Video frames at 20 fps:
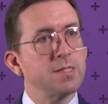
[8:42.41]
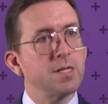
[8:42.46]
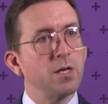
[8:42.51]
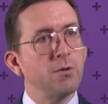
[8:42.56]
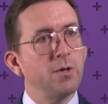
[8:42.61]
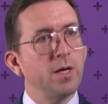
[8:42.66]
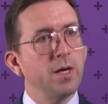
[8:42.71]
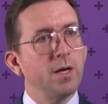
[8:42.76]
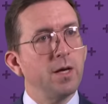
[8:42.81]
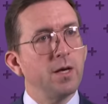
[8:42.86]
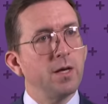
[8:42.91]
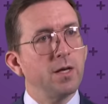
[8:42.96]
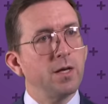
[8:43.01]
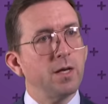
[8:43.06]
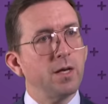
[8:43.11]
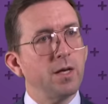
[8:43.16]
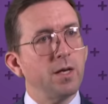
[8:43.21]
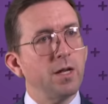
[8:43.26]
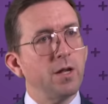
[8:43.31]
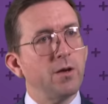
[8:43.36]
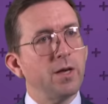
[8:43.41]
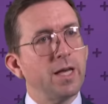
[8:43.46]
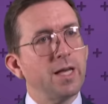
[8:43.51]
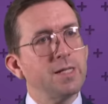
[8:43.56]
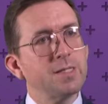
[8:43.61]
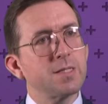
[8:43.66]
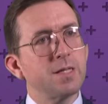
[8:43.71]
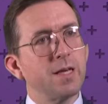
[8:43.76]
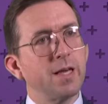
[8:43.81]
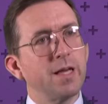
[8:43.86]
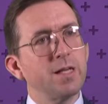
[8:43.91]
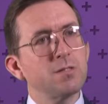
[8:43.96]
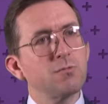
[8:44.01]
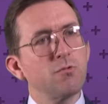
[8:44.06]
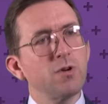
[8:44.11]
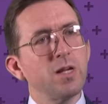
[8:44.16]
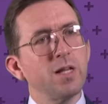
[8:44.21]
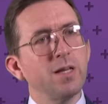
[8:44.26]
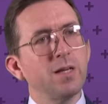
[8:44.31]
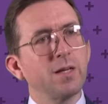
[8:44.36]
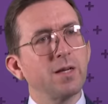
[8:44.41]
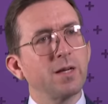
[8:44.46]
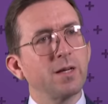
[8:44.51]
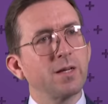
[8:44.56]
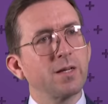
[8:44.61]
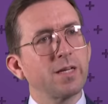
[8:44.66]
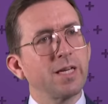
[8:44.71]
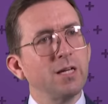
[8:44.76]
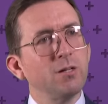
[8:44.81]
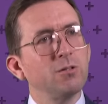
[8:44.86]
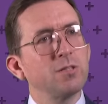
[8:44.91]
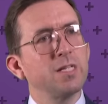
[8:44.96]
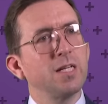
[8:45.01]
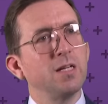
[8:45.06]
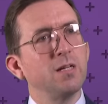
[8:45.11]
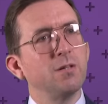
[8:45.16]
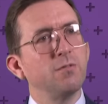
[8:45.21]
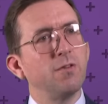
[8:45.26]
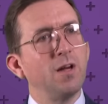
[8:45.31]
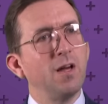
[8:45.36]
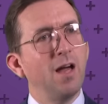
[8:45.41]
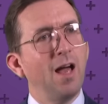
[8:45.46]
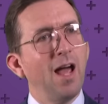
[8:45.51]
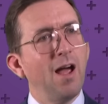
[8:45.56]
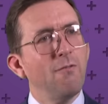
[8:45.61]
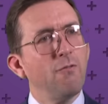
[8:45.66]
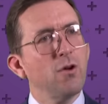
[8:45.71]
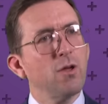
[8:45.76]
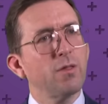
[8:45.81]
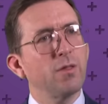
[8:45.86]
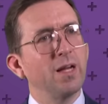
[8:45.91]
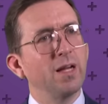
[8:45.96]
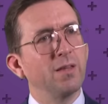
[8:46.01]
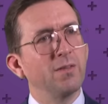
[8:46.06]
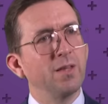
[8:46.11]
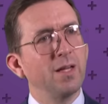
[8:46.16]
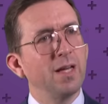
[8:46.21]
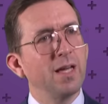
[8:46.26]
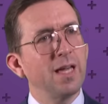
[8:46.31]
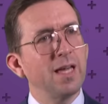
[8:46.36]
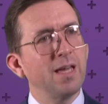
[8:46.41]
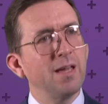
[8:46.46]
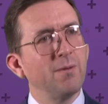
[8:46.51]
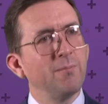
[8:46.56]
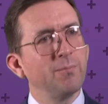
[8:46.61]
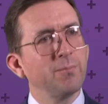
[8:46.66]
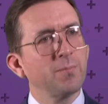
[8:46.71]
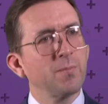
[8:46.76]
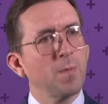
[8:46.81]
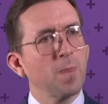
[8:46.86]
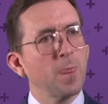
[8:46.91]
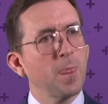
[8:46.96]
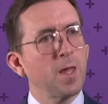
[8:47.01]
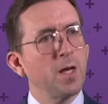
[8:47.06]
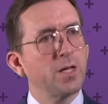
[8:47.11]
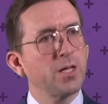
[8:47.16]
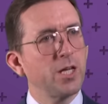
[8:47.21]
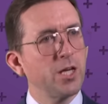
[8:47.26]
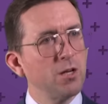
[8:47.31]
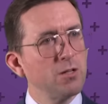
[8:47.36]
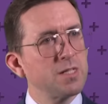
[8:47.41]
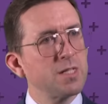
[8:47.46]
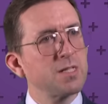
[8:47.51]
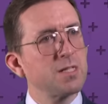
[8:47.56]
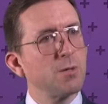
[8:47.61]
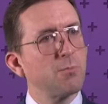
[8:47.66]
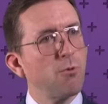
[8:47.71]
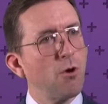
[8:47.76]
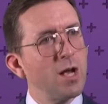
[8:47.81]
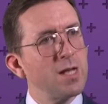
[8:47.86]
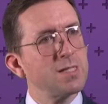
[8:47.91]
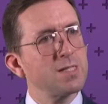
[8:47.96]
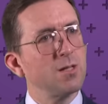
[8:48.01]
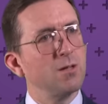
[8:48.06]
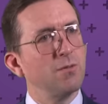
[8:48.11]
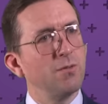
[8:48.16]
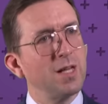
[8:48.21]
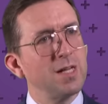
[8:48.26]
So, you know, he's really guilty of everything that he accuses the press of.